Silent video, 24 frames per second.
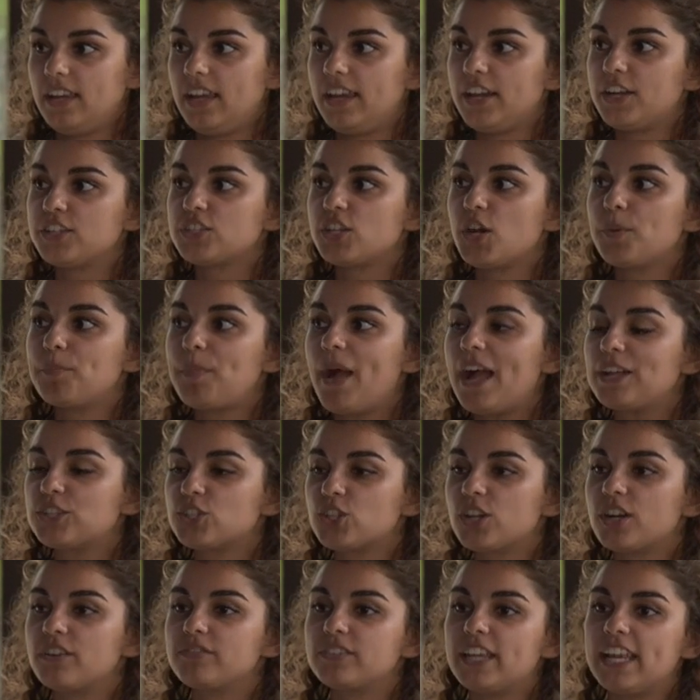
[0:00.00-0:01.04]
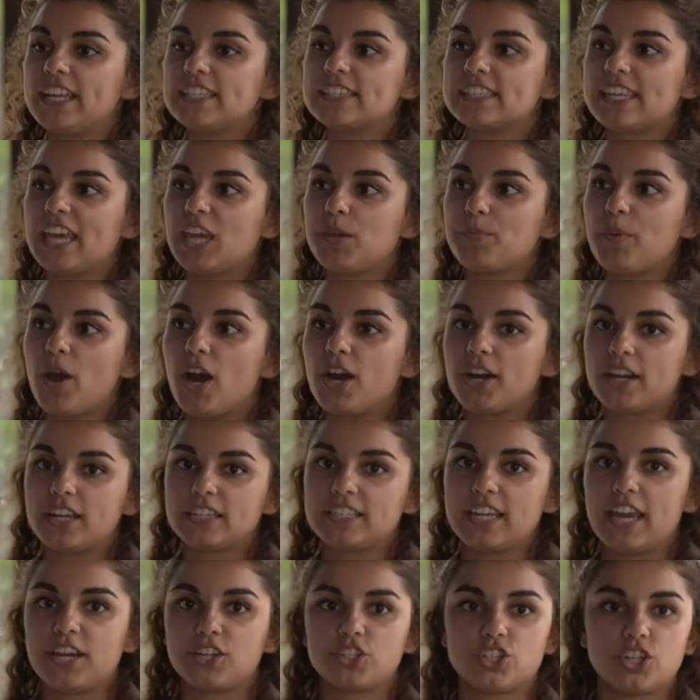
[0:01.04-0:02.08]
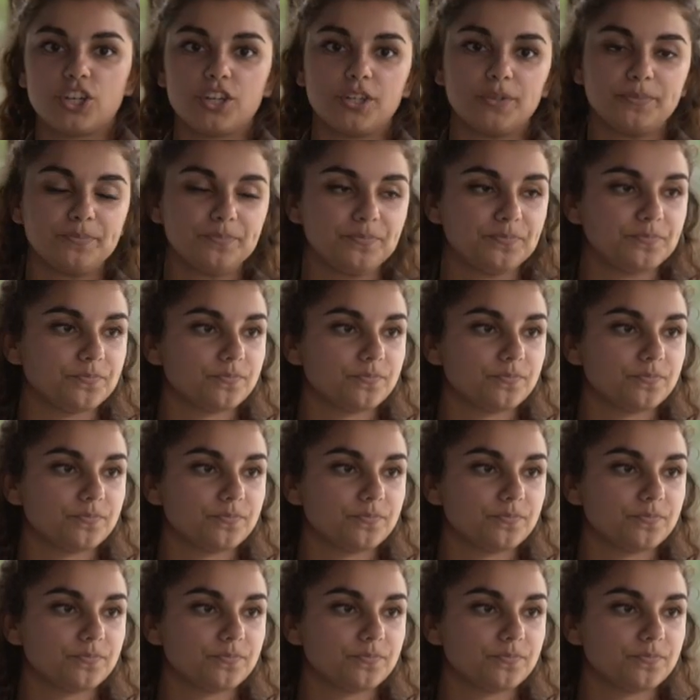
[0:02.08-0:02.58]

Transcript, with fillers: and is our Bachelor of Landscape Architecture.